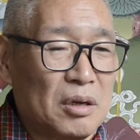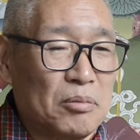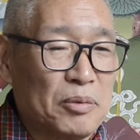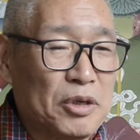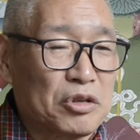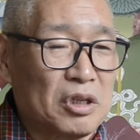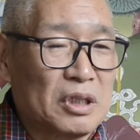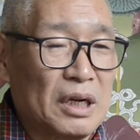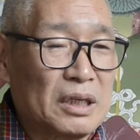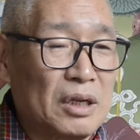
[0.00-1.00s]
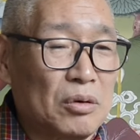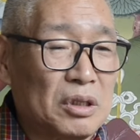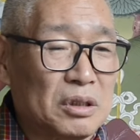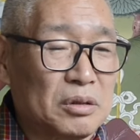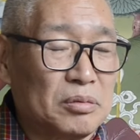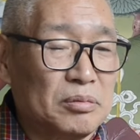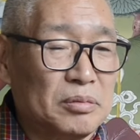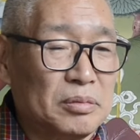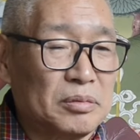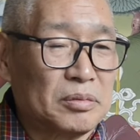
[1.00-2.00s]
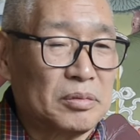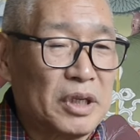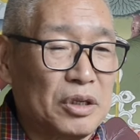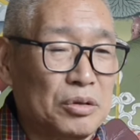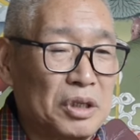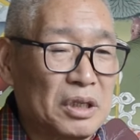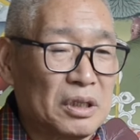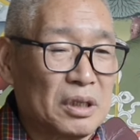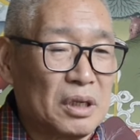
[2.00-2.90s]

But particularly third king was very unique.